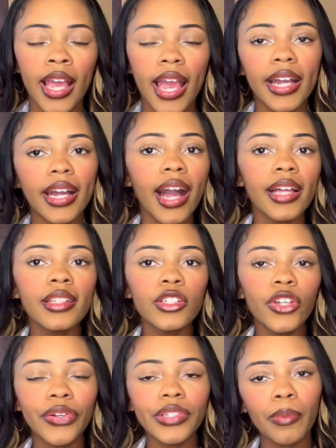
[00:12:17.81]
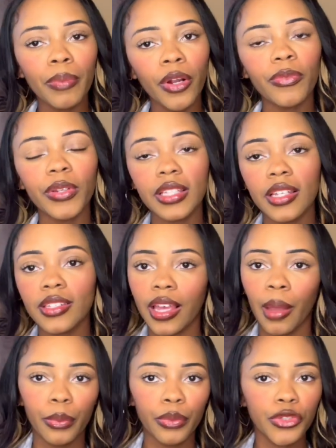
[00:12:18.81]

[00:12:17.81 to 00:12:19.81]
And Kylie Jenner is a perfect example.